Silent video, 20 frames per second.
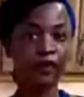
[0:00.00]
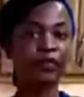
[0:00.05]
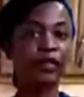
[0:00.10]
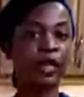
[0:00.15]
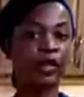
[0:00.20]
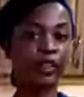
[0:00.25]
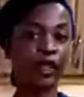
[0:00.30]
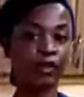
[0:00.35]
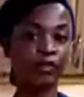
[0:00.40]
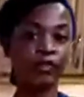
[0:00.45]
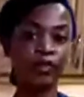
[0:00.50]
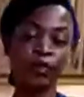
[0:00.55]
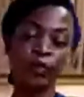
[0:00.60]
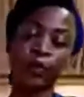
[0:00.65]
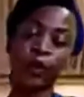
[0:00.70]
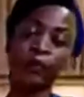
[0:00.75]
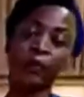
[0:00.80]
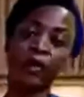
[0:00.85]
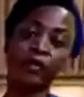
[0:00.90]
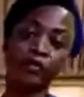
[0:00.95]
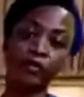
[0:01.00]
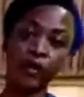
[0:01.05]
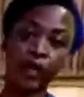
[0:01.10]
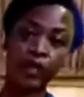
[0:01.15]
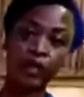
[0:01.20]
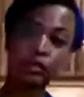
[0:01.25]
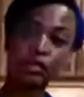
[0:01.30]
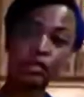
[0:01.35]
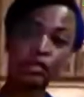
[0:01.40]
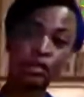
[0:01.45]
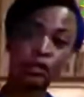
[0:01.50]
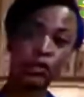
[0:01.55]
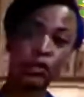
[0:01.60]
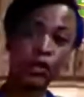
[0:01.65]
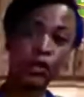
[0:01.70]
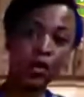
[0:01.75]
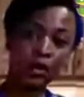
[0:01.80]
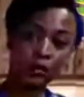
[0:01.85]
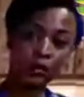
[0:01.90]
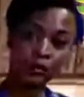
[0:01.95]
I've done that for one of my friends who
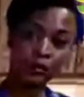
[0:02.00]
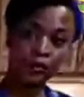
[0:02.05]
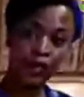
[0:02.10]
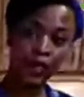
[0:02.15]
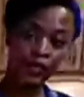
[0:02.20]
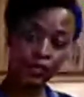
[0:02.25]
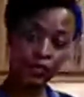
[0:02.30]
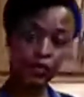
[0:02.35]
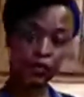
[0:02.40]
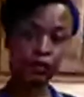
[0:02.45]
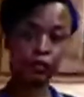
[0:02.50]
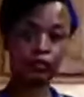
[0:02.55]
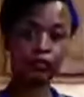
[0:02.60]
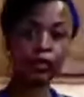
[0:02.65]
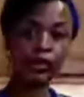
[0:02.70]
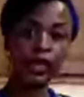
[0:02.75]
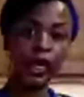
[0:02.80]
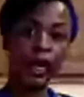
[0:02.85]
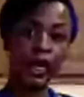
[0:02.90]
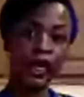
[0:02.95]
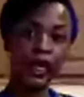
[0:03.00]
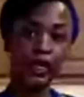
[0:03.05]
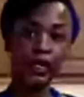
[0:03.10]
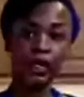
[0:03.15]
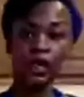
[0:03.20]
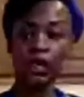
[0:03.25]
has a gluten-free diet.